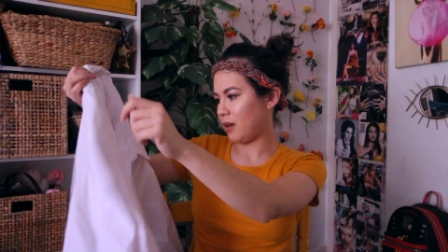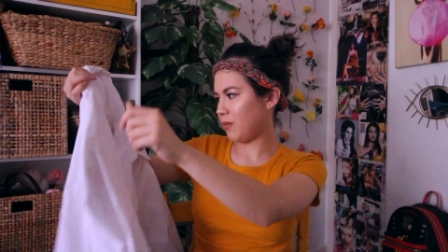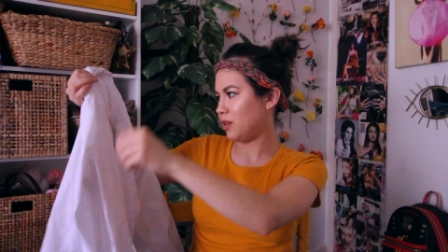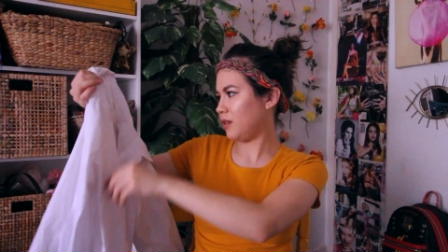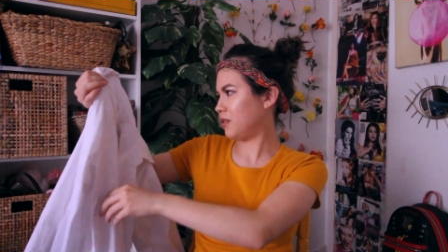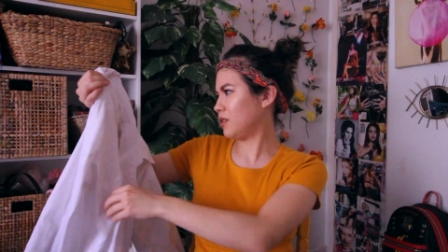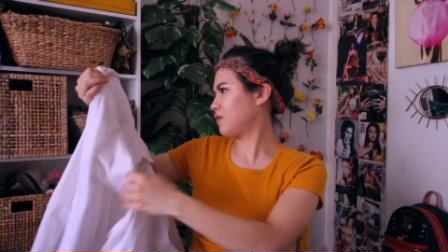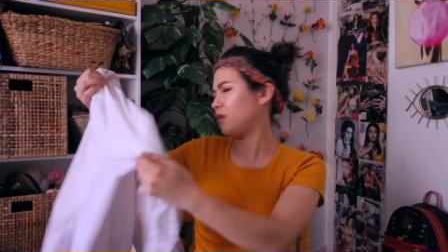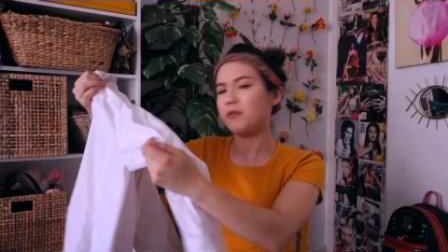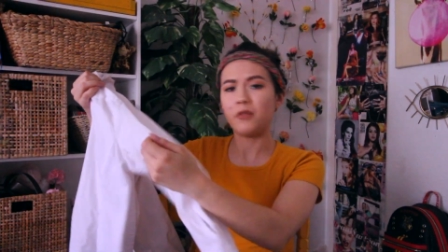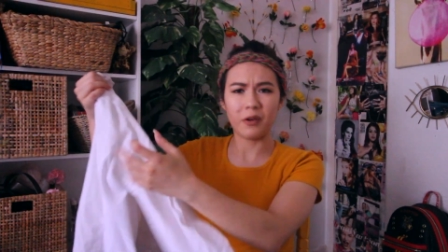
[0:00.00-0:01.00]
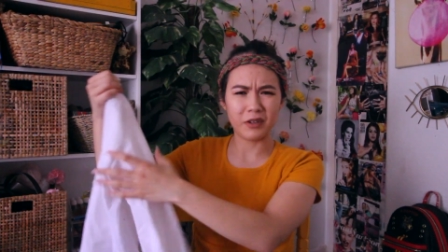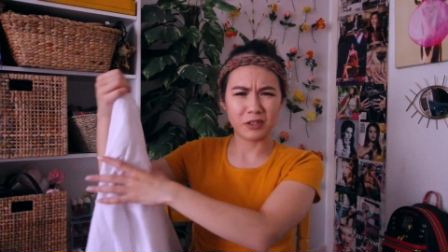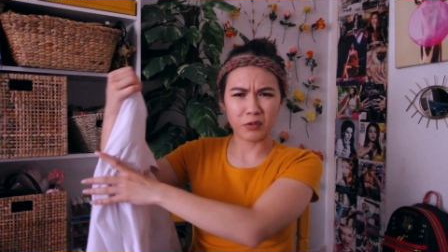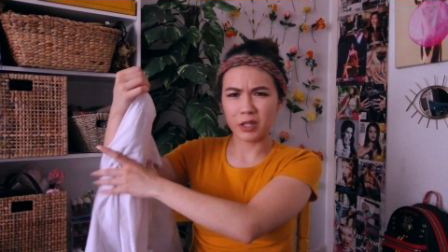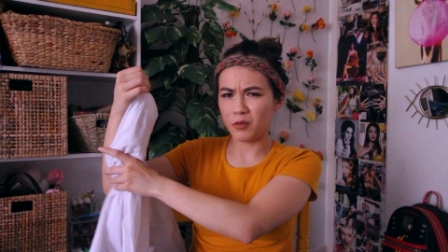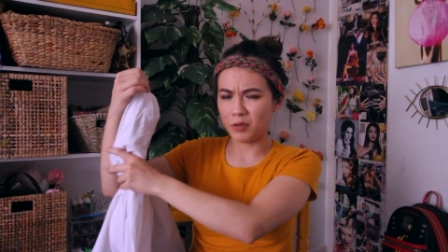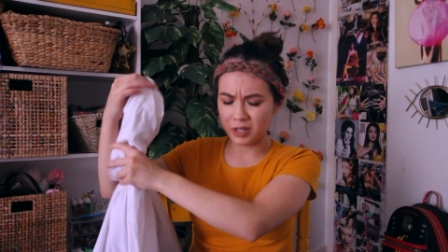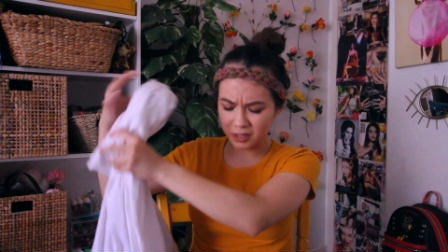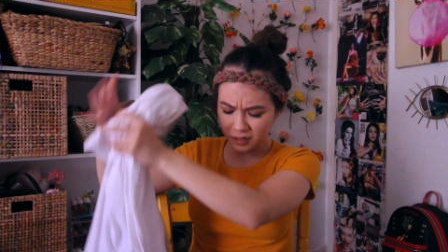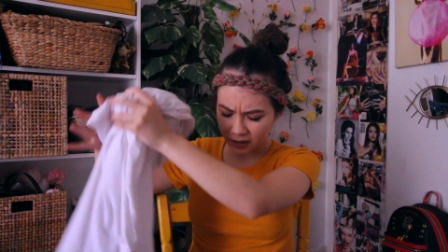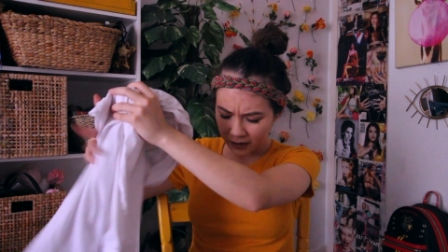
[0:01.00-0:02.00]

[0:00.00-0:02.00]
I believe is from Forever 21.